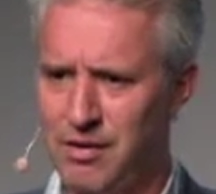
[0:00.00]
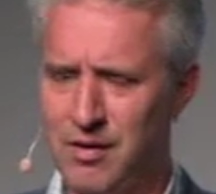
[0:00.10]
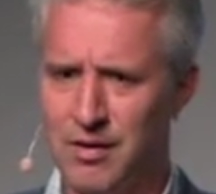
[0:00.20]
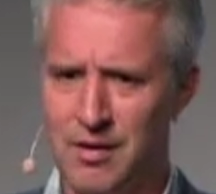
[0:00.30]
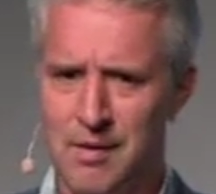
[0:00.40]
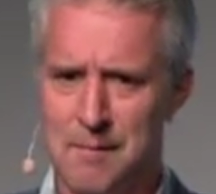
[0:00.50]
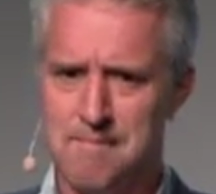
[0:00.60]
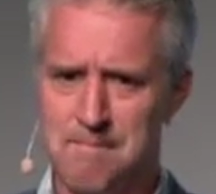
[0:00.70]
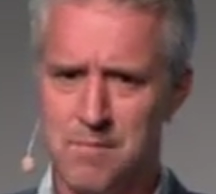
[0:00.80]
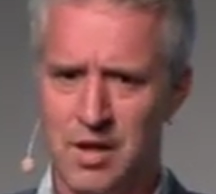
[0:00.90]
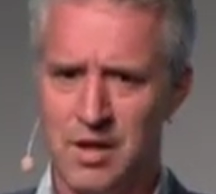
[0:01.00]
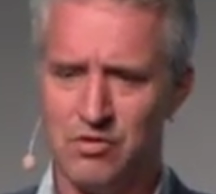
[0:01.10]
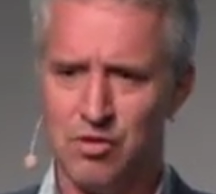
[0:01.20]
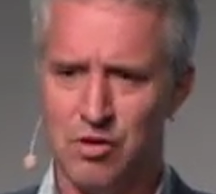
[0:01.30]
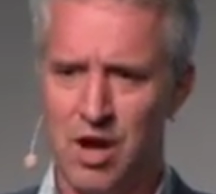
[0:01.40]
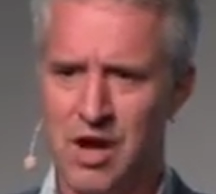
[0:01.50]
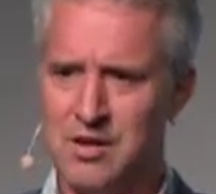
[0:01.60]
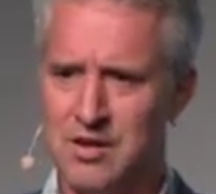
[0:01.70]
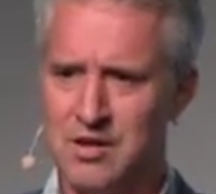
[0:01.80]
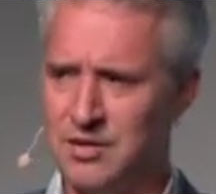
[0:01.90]
And so the
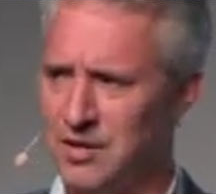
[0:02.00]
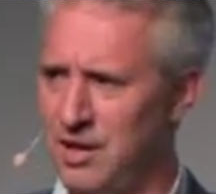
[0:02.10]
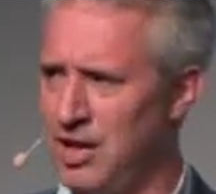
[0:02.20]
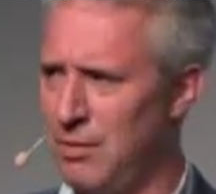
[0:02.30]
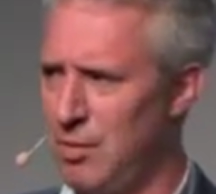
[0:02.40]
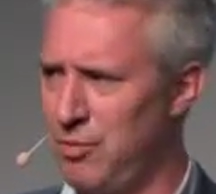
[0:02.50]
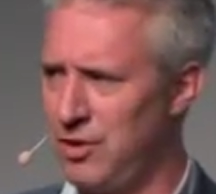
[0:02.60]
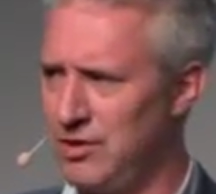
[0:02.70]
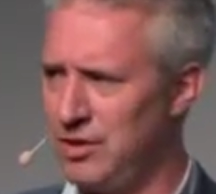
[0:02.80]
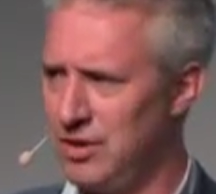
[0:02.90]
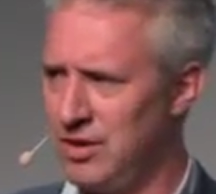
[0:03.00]
idea that I came up with